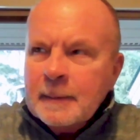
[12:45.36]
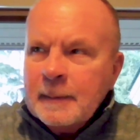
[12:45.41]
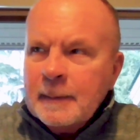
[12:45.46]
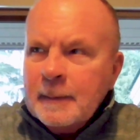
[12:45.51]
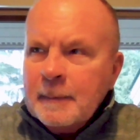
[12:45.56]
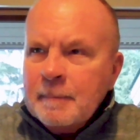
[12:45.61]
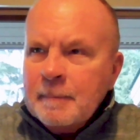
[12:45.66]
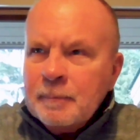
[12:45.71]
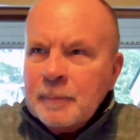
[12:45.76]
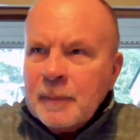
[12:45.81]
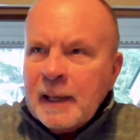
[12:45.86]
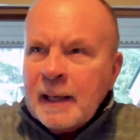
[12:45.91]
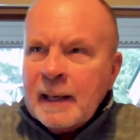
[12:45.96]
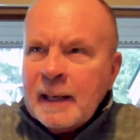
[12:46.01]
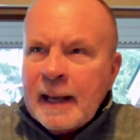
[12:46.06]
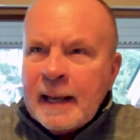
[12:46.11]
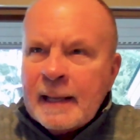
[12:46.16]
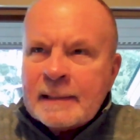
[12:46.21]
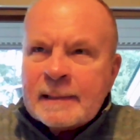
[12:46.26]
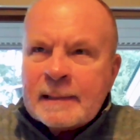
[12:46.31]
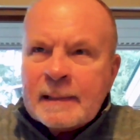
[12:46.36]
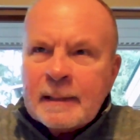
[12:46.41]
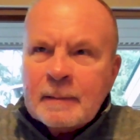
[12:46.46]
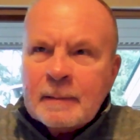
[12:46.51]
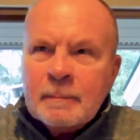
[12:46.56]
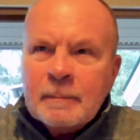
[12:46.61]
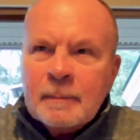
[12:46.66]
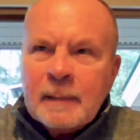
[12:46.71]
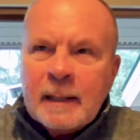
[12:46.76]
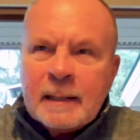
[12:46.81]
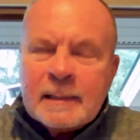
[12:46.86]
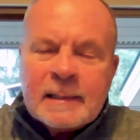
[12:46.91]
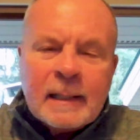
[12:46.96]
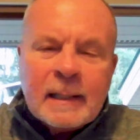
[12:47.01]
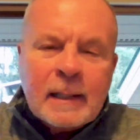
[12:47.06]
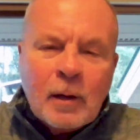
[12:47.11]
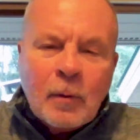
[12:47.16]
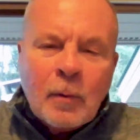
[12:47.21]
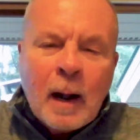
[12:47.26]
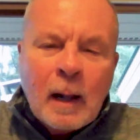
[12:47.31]
and as a as a
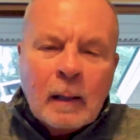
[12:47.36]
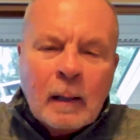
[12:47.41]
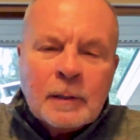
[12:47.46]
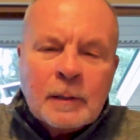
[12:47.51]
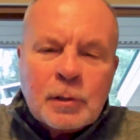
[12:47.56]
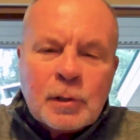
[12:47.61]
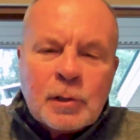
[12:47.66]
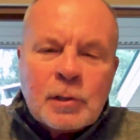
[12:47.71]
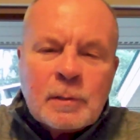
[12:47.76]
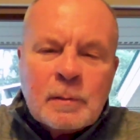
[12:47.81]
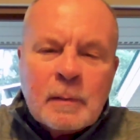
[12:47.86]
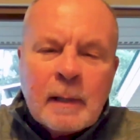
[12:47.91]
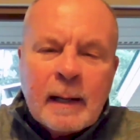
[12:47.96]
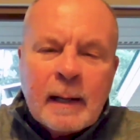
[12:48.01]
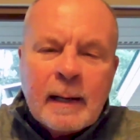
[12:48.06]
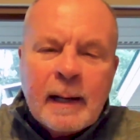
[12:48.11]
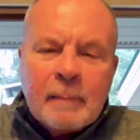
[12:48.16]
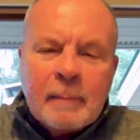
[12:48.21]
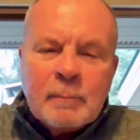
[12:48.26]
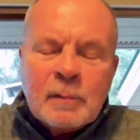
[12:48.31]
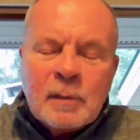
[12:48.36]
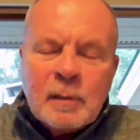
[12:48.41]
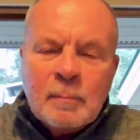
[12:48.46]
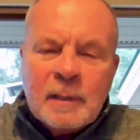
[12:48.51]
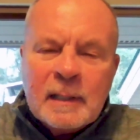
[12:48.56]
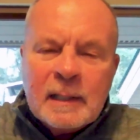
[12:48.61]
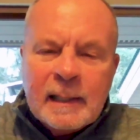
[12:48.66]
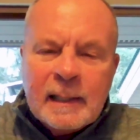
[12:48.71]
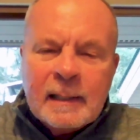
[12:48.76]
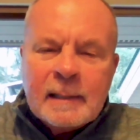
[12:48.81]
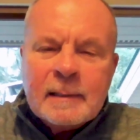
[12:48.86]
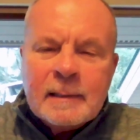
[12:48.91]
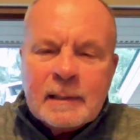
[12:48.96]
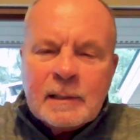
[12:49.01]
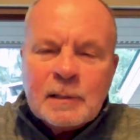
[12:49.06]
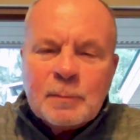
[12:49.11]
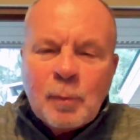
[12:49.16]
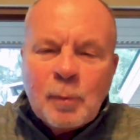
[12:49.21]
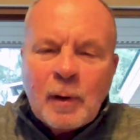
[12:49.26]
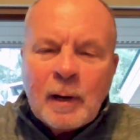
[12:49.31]
urologist, that happened to be
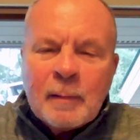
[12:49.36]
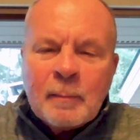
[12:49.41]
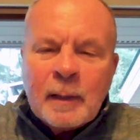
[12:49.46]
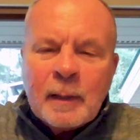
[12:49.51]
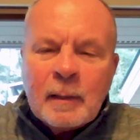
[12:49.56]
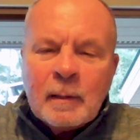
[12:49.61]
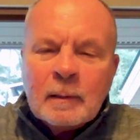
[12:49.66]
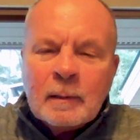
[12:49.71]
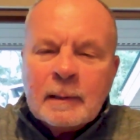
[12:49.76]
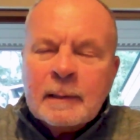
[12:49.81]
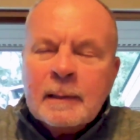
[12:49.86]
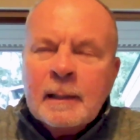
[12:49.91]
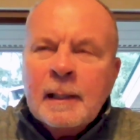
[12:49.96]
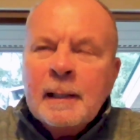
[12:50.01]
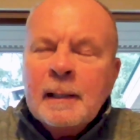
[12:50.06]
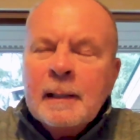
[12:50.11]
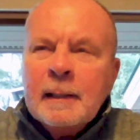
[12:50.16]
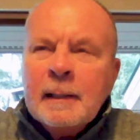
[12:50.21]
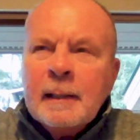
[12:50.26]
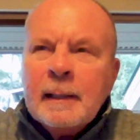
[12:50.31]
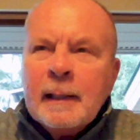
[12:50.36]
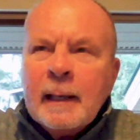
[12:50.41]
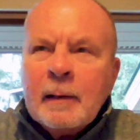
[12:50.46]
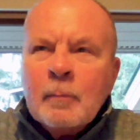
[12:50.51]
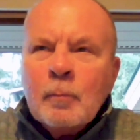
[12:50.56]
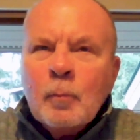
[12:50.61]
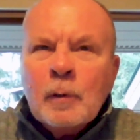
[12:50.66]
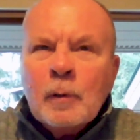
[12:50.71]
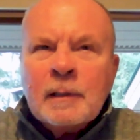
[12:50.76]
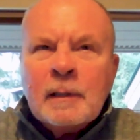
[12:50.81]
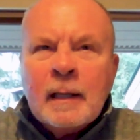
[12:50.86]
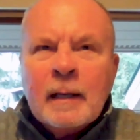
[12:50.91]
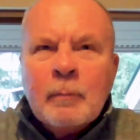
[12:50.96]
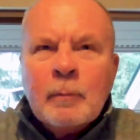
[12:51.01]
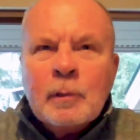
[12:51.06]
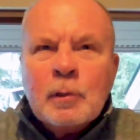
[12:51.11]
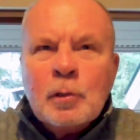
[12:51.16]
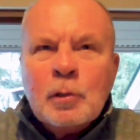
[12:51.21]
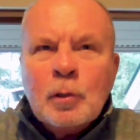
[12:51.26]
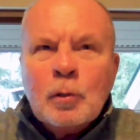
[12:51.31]
kidneys primarily. And what they
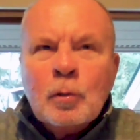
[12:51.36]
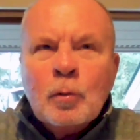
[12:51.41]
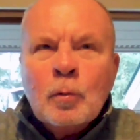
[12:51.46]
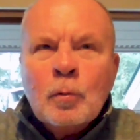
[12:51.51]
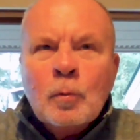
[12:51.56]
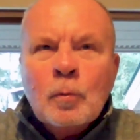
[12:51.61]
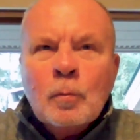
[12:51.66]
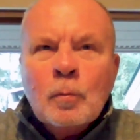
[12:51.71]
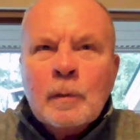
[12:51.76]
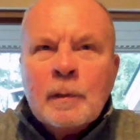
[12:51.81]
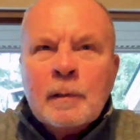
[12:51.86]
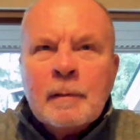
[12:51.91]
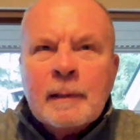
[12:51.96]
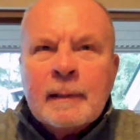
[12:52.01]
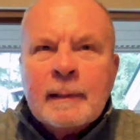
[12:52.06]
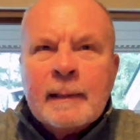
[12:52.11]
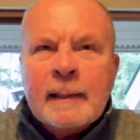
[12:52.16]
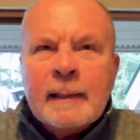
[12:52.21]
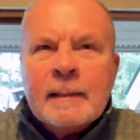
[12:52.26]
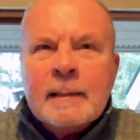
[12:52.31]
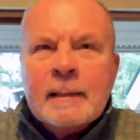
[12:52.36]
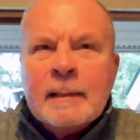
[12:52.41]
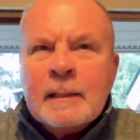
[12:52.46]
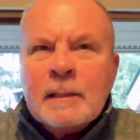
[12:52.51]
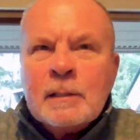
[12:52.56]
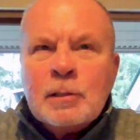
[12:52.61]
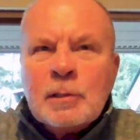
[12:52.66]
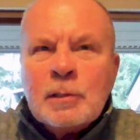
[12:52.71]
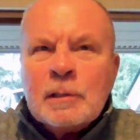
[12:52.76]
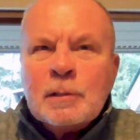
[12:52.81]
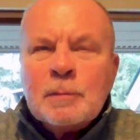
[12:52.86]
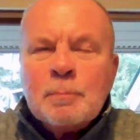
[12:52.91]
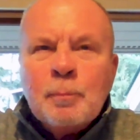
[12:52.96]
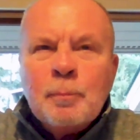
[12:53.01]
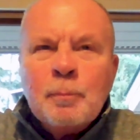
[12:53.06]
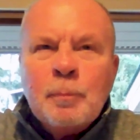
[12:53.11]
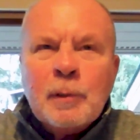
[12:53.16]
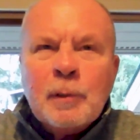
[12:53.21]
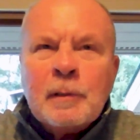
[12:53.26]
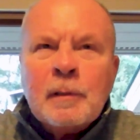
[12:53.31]
would do with the kidneys is
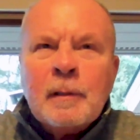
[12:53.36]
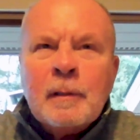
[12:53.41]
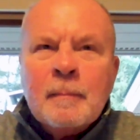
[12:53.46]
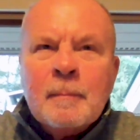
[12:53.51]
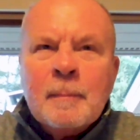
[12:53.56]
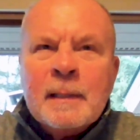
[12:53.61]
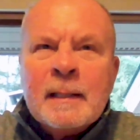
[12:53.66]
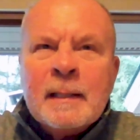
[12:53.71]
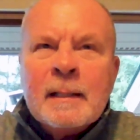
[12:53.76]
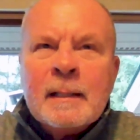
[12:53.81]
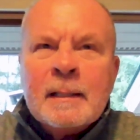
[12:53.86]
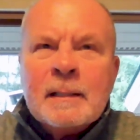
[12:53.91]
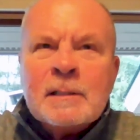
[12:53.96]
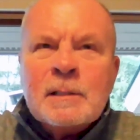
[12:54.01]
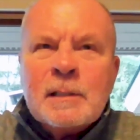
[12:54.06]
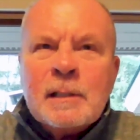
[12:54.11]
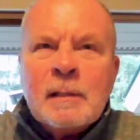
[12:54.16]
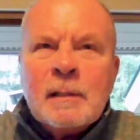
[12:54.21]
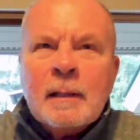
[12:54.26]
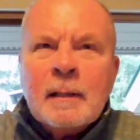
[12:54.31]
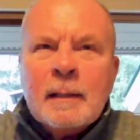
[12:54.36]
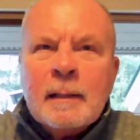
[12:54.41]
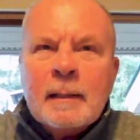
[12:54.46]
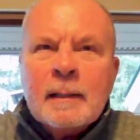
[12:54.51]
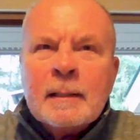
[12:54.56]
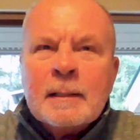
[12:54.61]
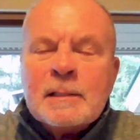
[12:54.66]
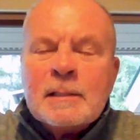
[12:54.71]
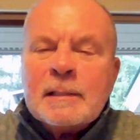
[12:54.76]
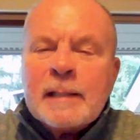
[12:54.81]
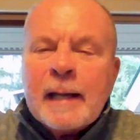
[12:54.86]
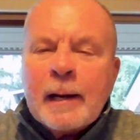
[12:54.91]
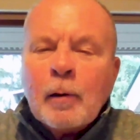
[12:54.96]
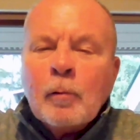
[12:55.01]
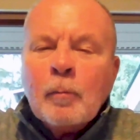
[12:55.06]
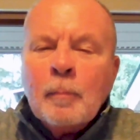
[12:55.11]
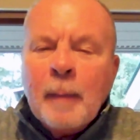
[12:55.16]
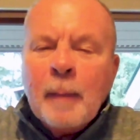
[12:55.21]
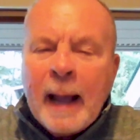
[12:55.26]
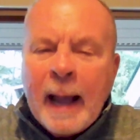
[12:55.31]
put them in a in a
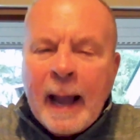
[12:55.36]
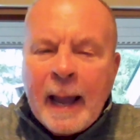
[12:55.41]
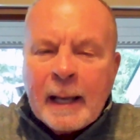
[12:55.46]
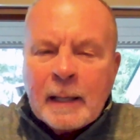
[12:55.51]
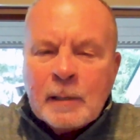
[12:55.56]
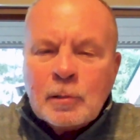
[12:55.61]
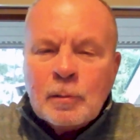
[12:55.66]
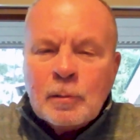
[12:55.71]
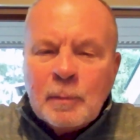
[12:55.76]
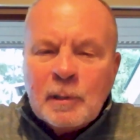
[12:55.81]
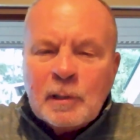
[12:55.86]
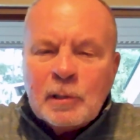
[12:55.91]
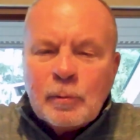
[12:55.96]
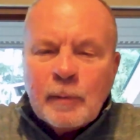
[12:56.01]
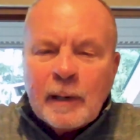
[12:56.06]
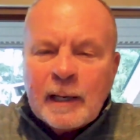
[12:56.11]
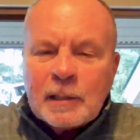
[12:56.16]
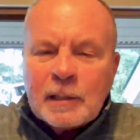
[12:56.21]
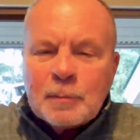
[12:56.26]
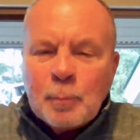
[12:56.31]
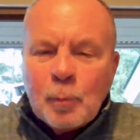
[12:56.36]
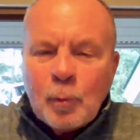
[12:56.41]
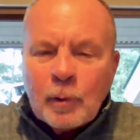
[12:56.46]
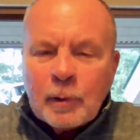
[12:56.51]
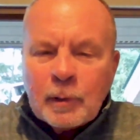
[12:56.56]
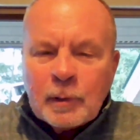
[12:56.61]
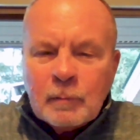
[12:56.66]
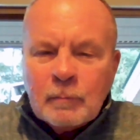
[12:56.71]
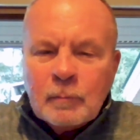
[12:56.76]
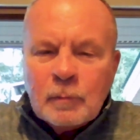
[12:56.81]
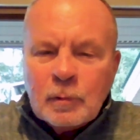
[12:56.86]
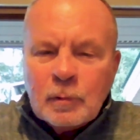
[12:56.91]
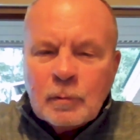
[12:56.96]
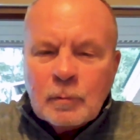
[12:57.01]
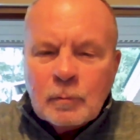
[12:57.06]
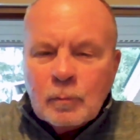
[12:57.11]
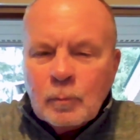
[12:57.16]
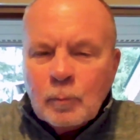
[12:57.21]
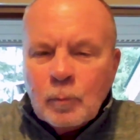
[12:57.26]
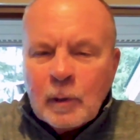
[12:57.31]
sterile bag to be transported
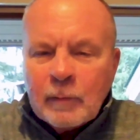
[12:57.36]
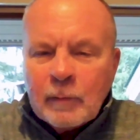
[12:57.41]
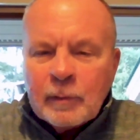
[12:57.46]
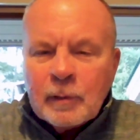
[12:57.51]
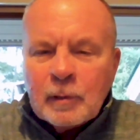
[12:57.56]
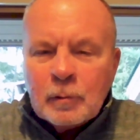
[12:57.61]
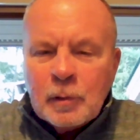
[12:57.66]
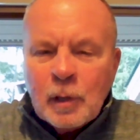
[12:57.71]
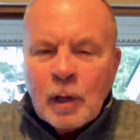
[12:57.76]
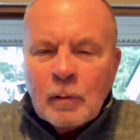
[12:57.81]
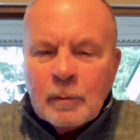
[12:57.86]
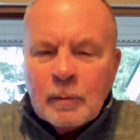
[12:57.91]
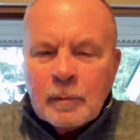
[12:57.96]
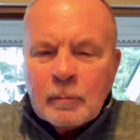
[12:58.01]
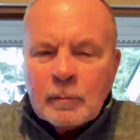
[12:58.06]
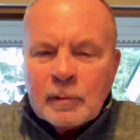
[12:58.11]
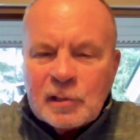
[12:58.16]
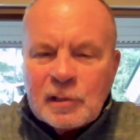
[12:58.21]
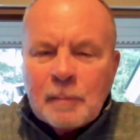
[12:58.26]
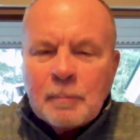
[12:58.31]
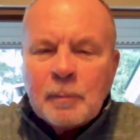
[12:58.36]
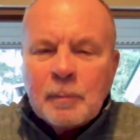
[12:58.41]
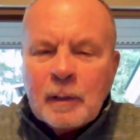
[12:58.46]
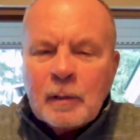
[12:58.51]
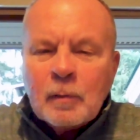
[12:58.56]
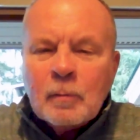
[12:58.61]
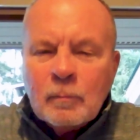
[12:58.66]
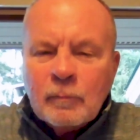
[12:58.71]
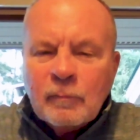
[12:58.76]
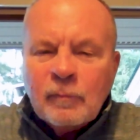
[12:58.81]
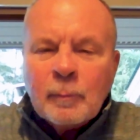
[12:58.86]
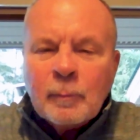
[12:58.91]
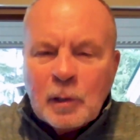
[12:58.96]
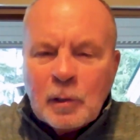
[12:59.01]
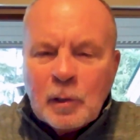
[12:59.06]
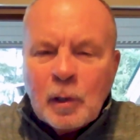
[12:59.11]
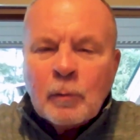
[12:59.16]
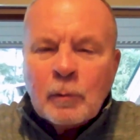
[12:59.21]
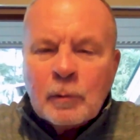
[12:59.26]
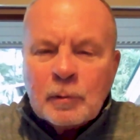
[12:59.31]
to wherever the do- the recipient from the
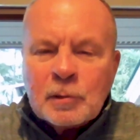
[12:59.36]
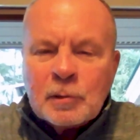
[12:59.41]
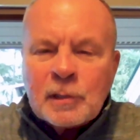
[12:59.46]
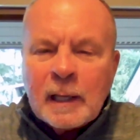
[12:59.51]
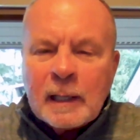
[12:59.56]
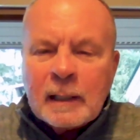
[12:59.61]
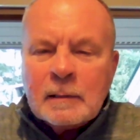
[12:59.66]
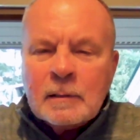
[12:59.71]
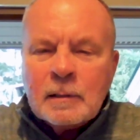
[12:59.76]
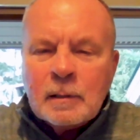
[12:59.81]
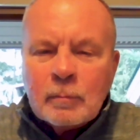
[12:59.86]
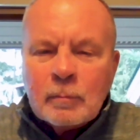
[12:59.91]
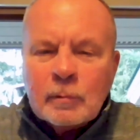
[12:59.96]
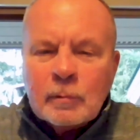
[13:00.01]
donor site to the